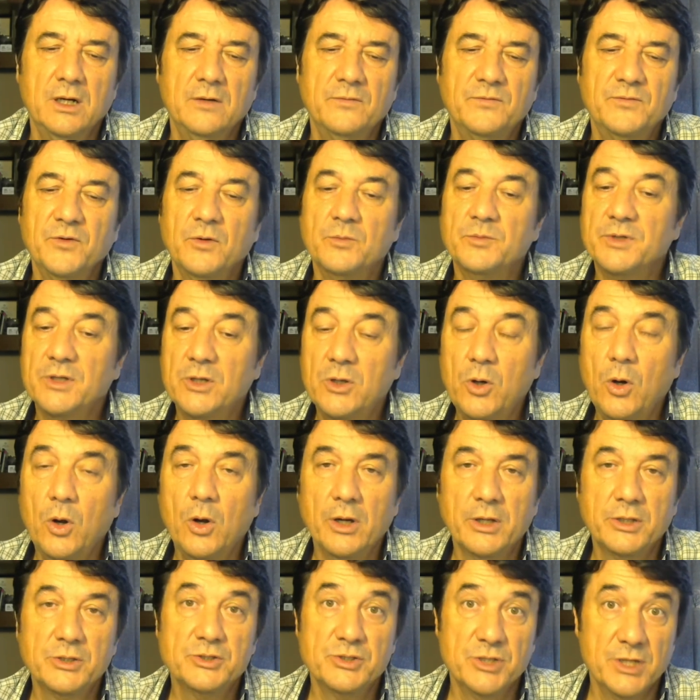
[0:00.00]
from the
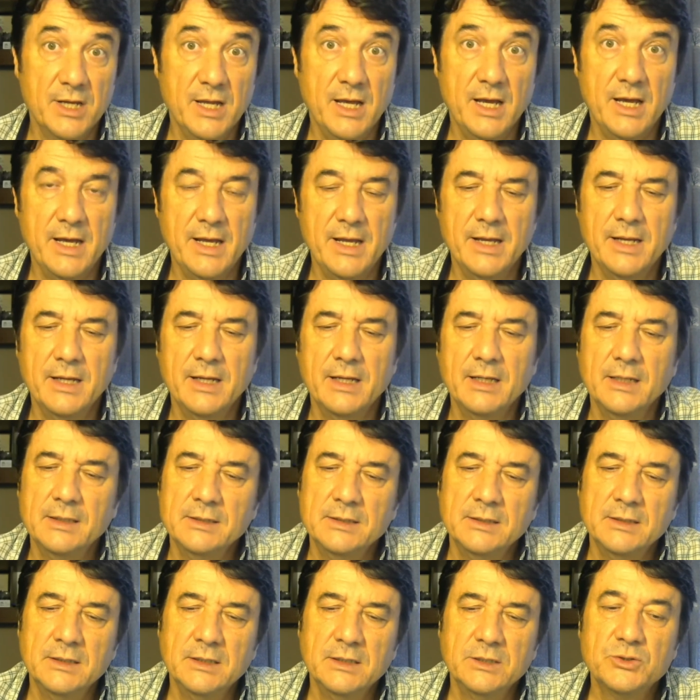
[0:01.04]
college and I
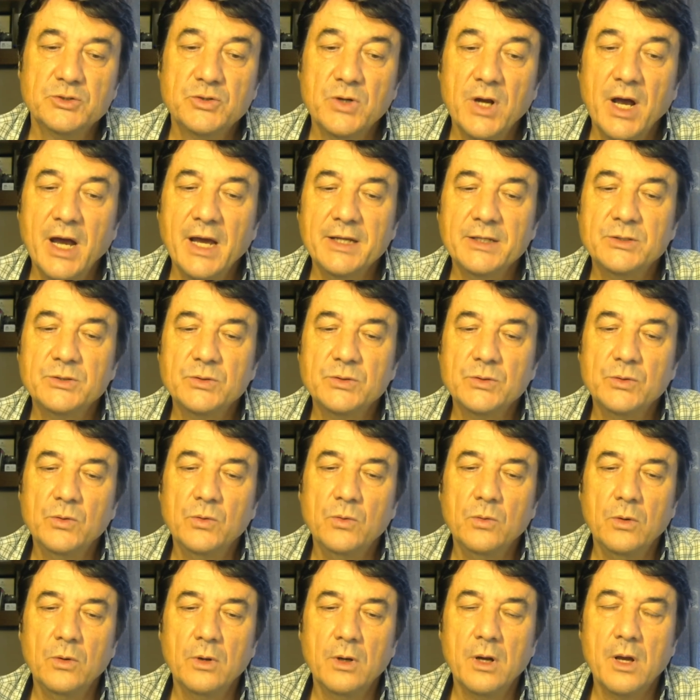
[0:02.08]
tried to